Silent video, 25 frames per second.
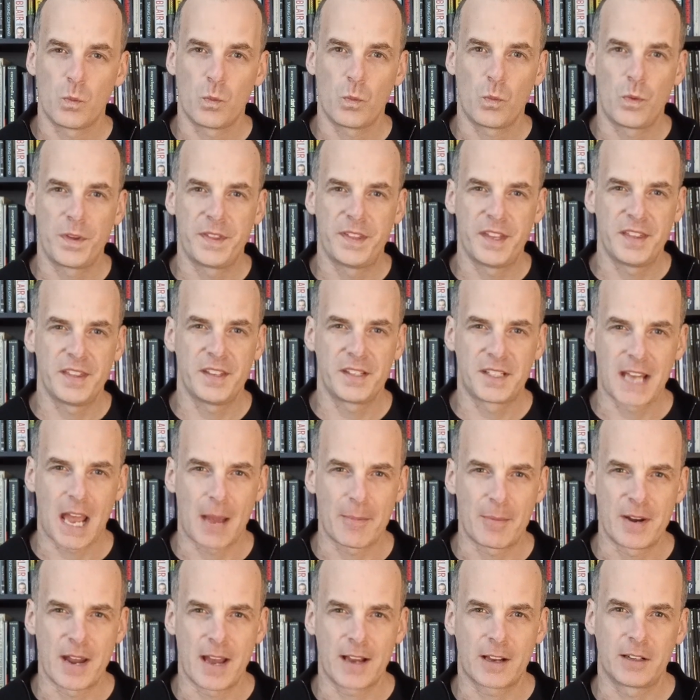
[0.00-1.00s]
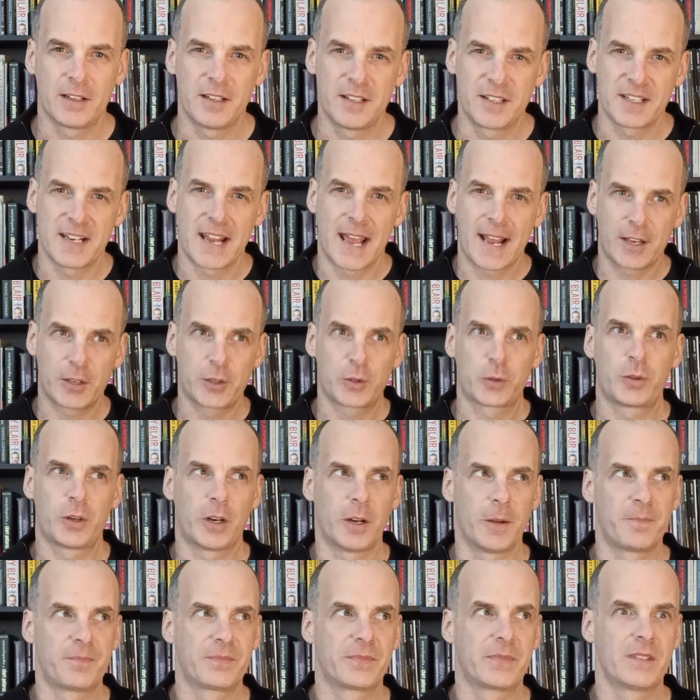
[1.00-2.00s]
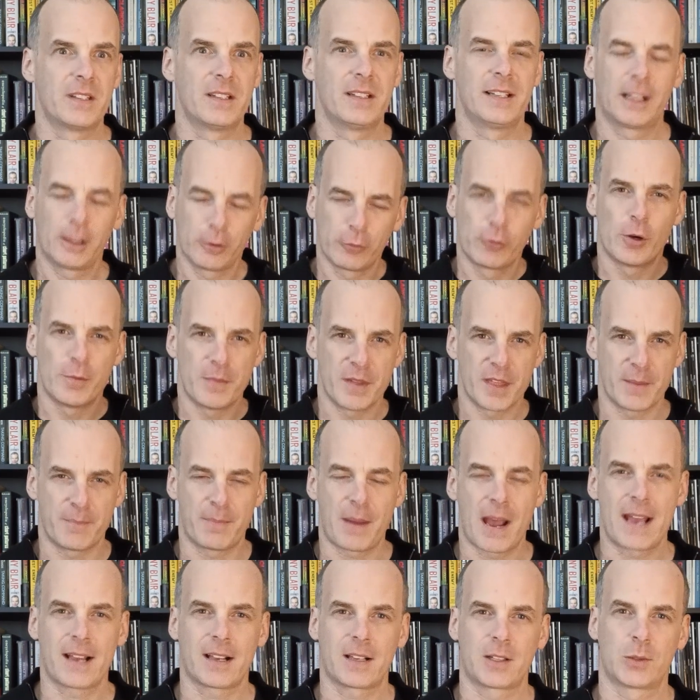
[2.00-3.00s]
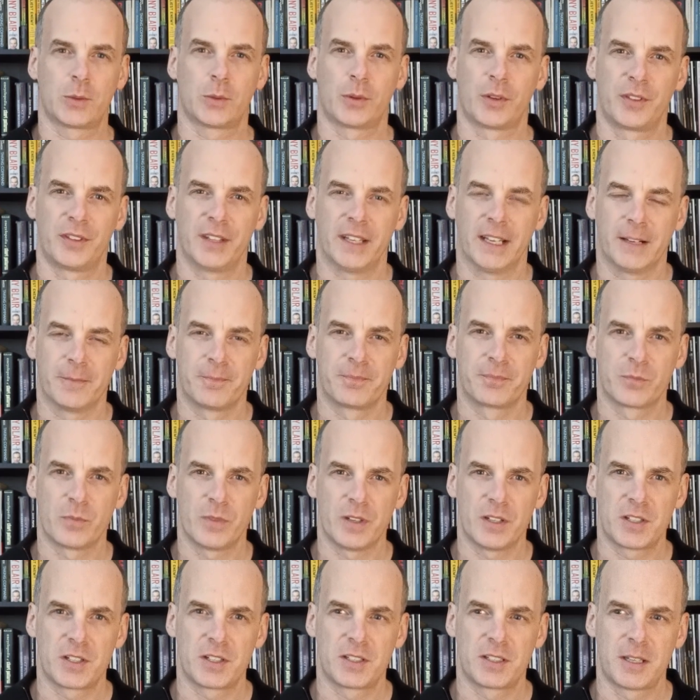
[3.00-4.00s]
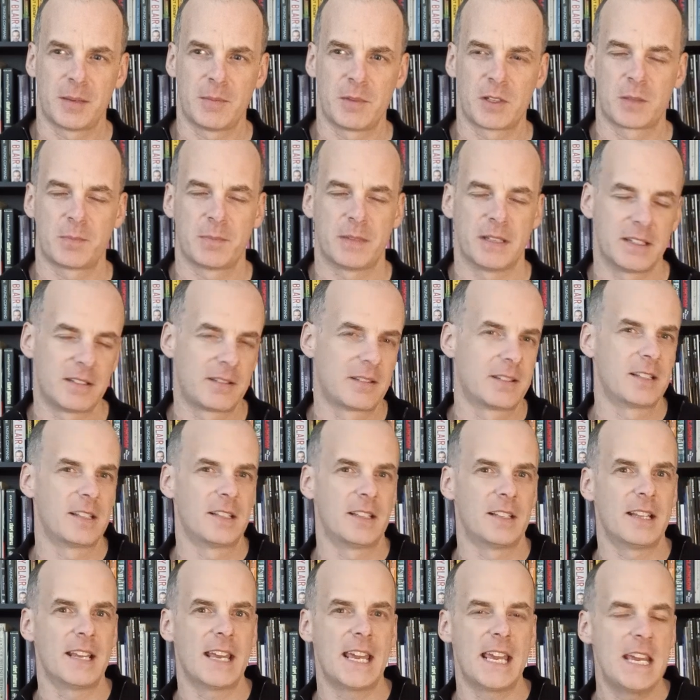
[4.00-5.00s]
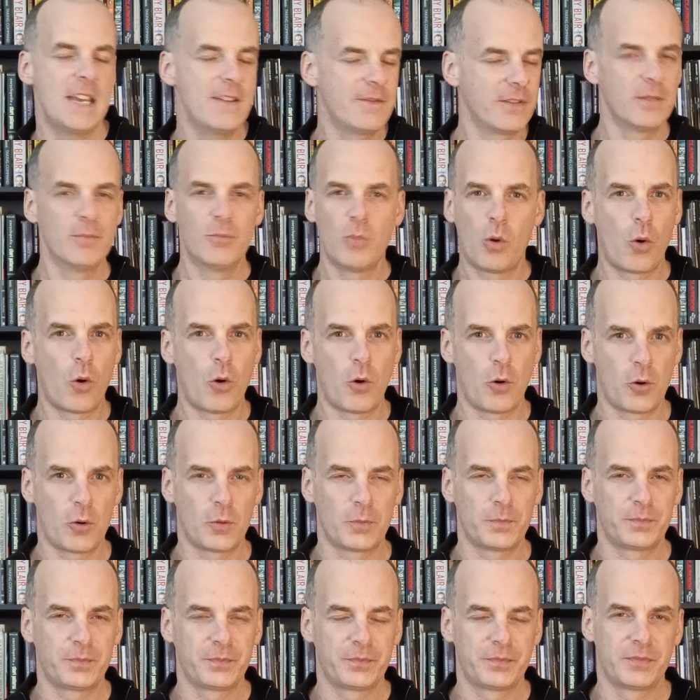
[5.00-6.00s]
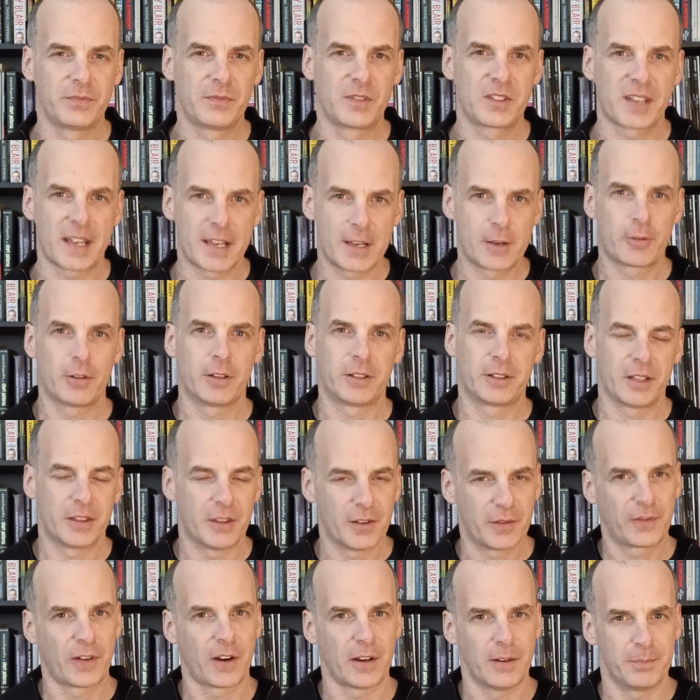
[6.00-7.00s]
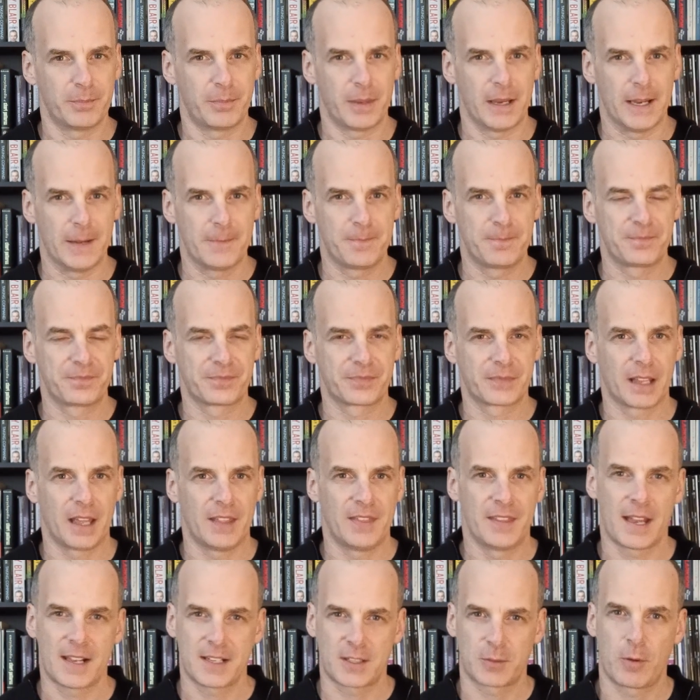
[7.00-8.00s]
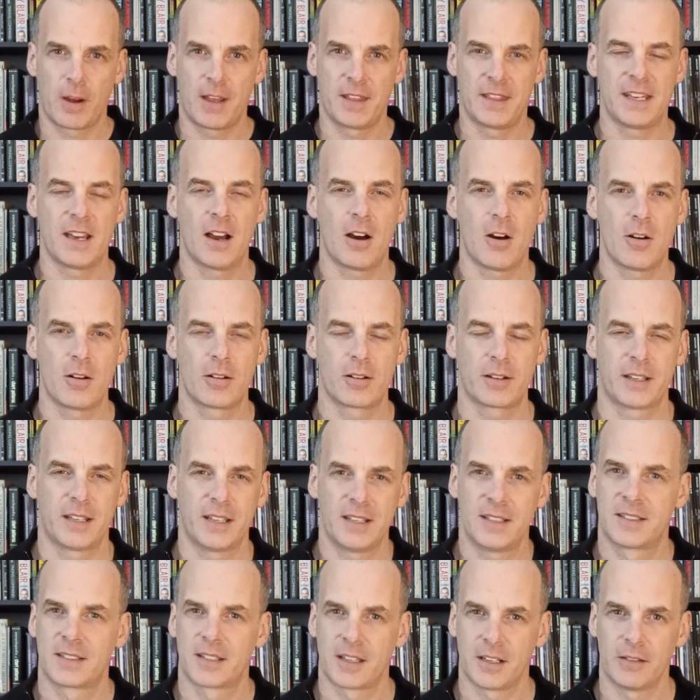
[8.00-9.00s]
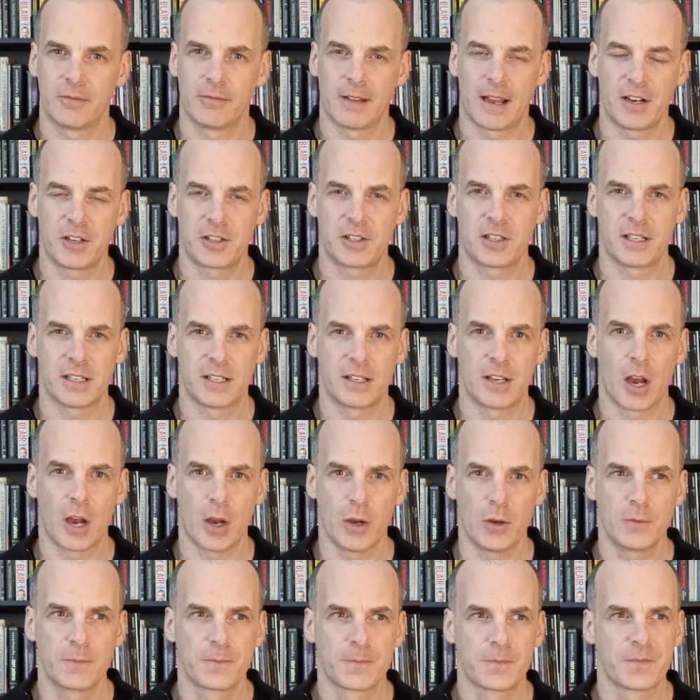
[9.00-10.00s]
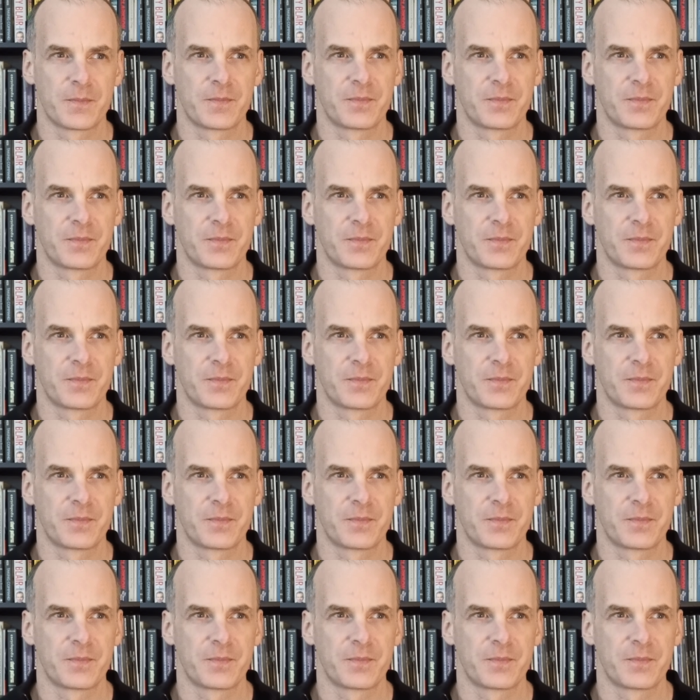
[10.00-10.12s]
Within the tabernacle is an extra little room at the back sort of thing, which seems to be even more sacred than the front bit, and that's where the ark is going to actually go.